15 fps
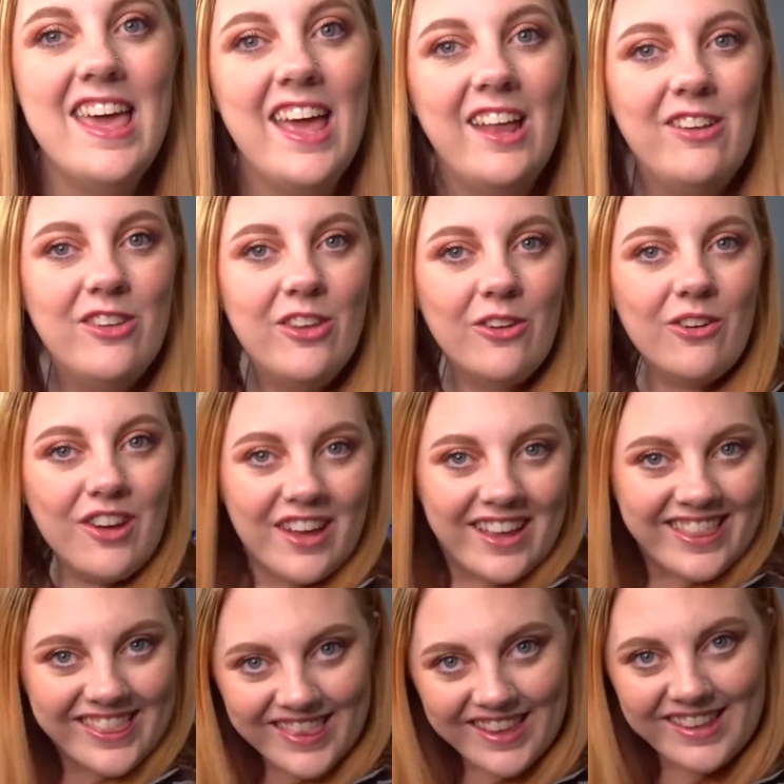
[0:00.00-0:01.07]
into
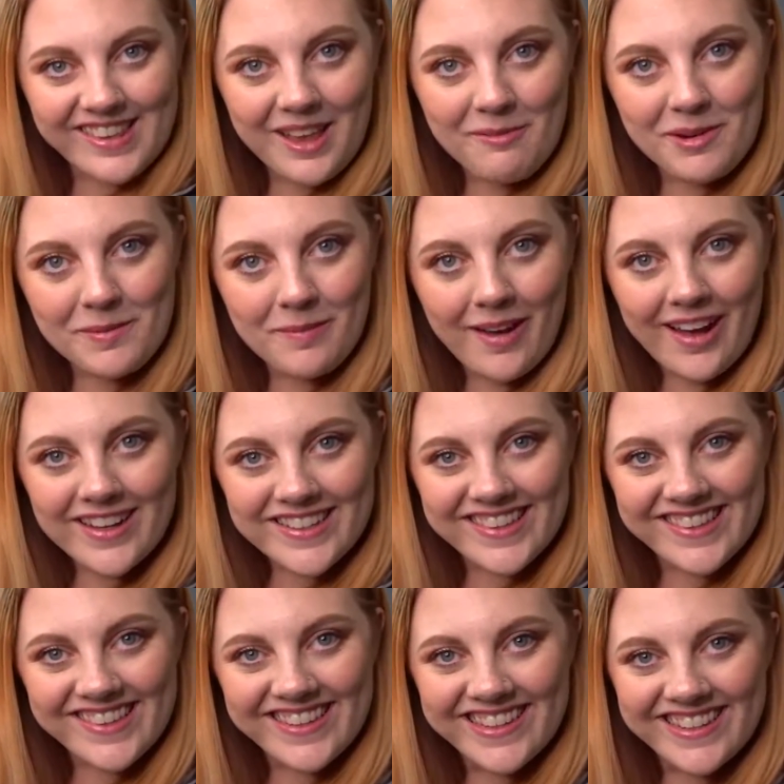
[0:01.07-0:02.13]
the summer
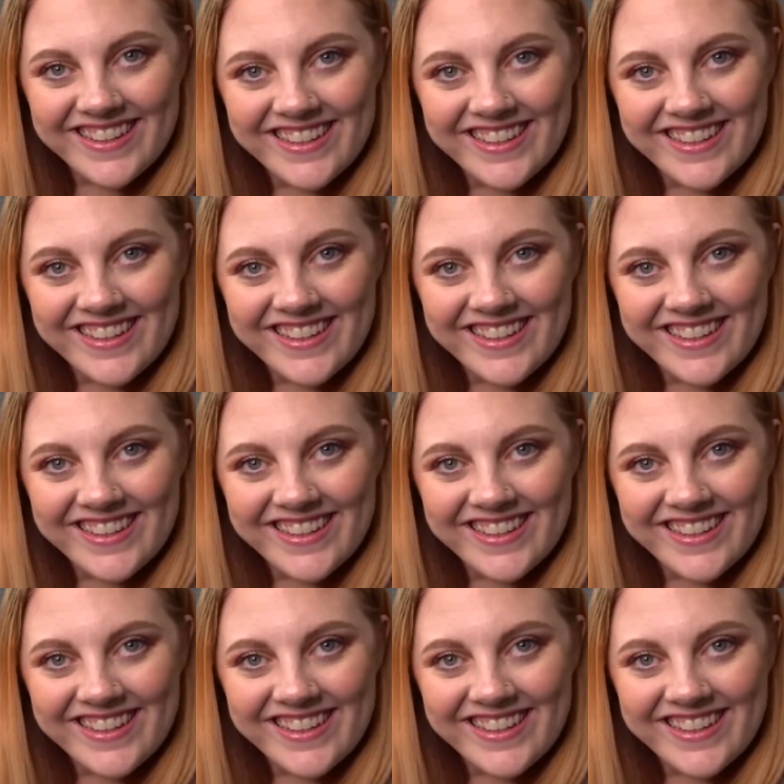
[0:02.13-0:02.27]
box.